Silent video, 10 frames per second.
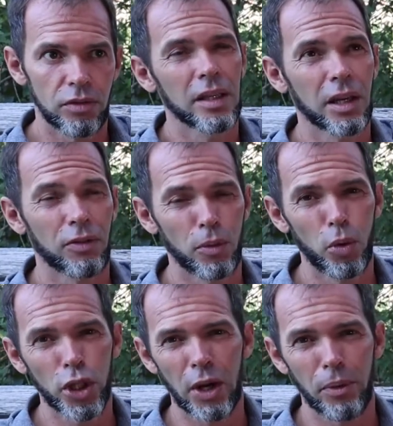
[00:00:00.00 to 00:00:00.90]
like from
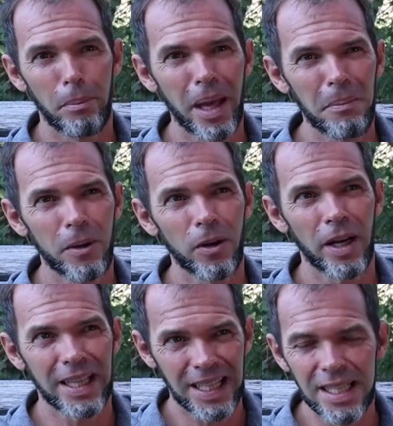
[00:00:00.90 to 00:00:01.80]
what I remember,
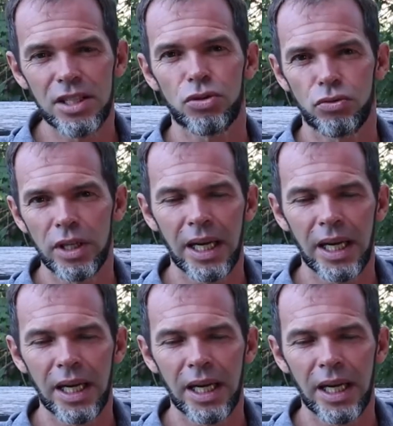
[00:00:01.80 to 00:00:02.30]
at least 3